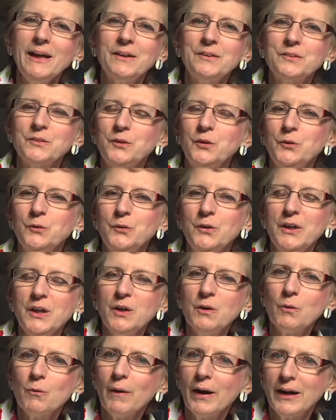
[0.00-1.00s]
has a
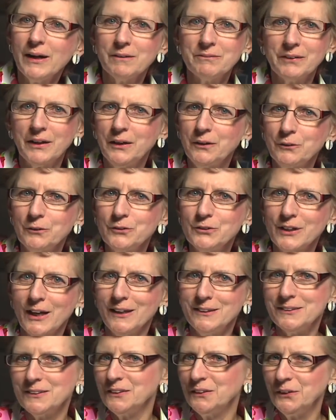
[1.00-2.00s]
unique way of
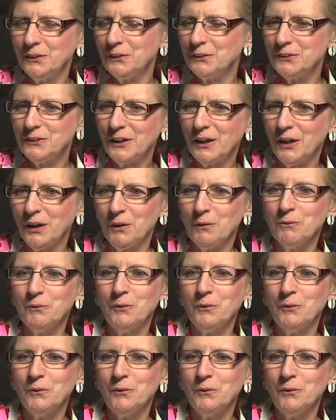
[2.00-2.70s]
energizing the entire